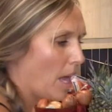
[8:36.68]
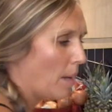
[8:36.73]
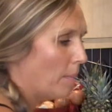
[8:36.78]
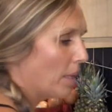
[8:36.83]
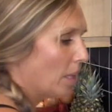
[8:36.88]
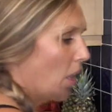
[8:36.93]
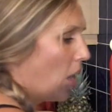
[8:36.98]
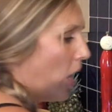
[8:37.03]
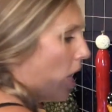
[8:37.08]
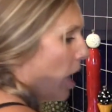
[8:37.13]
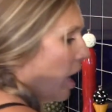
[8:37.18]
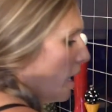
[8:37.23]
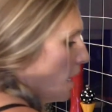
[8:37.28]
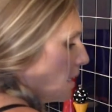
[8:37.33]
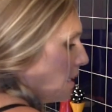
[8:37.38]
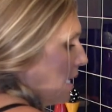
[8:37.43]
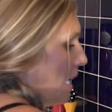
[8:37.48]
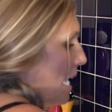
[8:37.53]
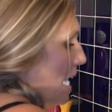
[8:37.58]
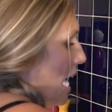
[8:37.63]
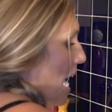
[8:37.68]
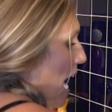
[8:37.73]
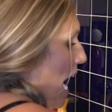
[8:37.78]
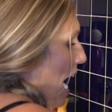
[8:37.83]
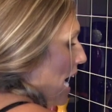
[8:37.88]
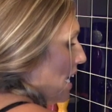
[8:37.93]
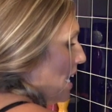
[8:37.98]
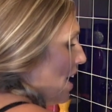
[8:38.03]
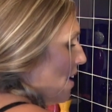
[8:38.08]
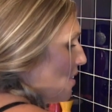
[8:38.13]
come along.
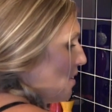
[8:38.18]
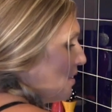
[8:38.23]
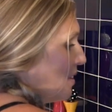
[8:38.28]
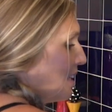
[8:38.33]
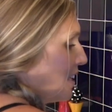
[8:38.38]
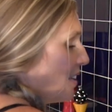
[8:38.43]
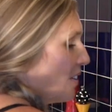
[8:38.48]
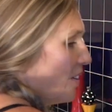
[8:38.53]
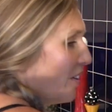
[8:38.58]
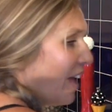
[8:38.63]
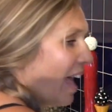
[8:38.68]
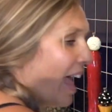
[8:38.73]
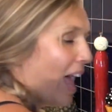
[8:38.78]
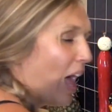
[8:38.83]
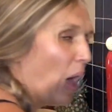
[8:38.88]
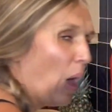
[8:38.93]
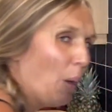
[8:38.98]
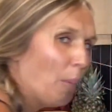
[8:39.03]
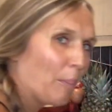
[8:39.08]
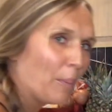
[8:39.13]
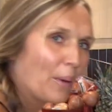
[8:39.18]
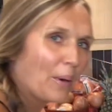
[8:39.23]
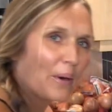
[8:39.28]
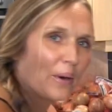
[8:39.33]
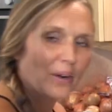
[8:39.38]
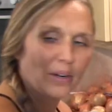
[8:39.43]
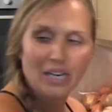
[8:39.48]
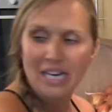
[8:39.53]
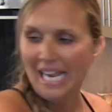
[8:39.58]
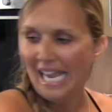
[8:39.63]
Another little
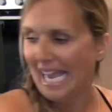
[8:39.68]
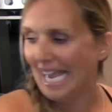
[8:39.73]
helper